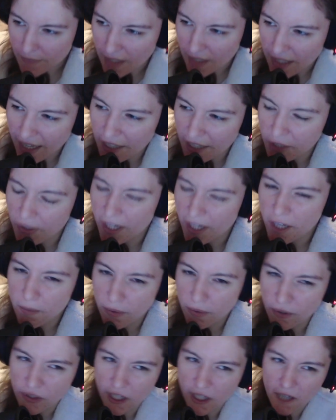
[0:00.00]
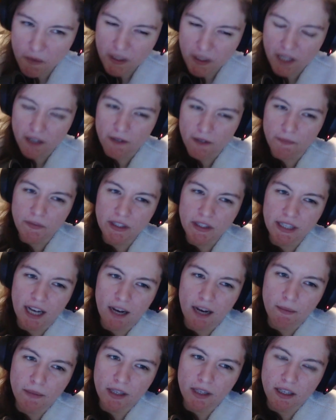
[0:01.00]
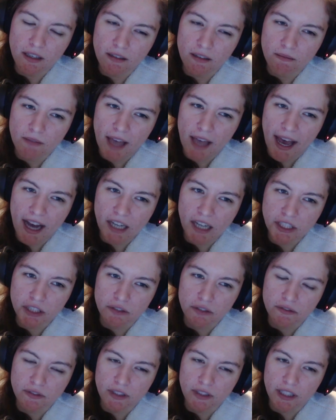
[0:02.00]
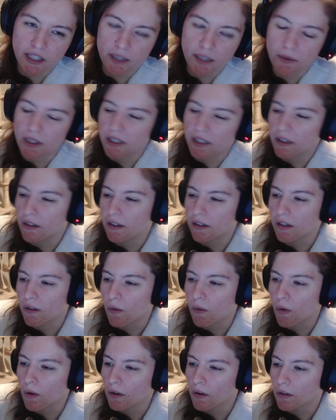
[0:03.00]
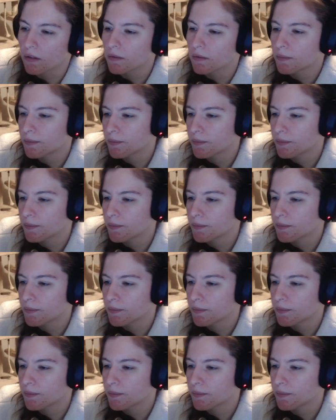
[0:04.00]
Yeah, Train to Busan was a zombie action flick. I wouldn't call it horror.